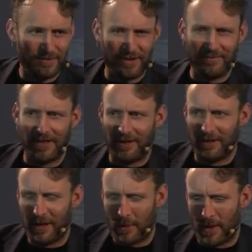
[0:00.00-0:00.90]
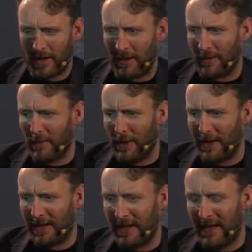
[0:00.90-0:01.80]
So you've done quite a lot of
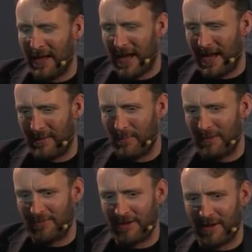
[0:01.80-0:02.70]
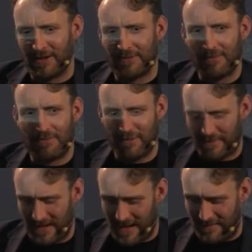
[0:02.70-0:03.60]
work with regards to
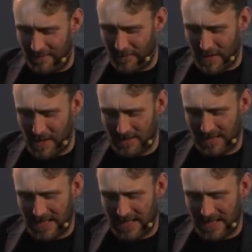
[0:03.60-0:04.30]
improving our forecasting